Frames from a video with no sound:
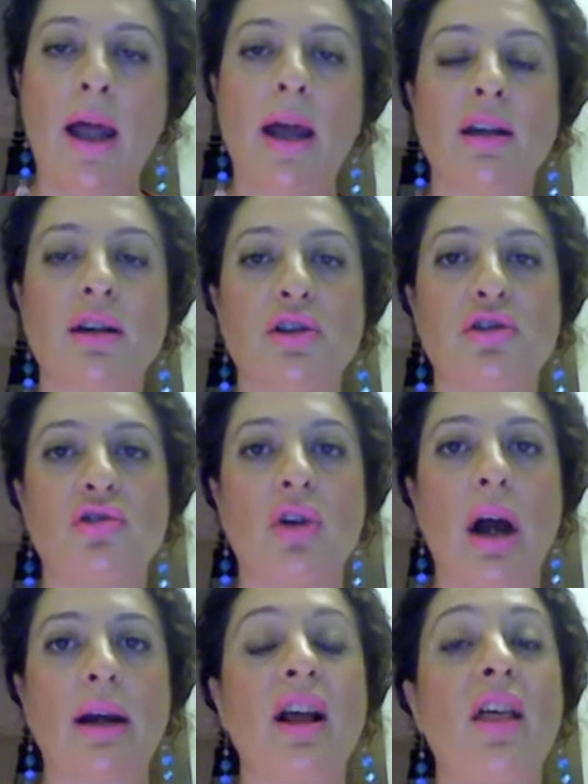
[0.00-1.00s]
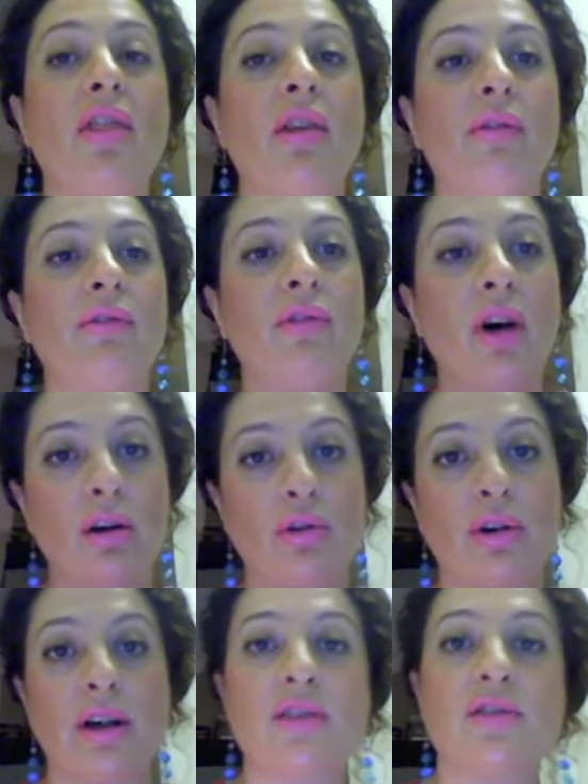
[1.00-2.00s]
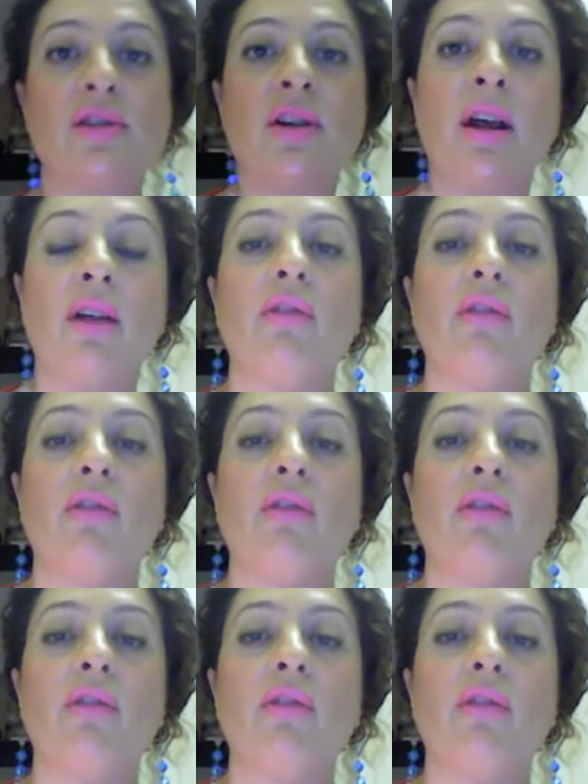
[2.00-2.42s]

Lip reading: and attract the followers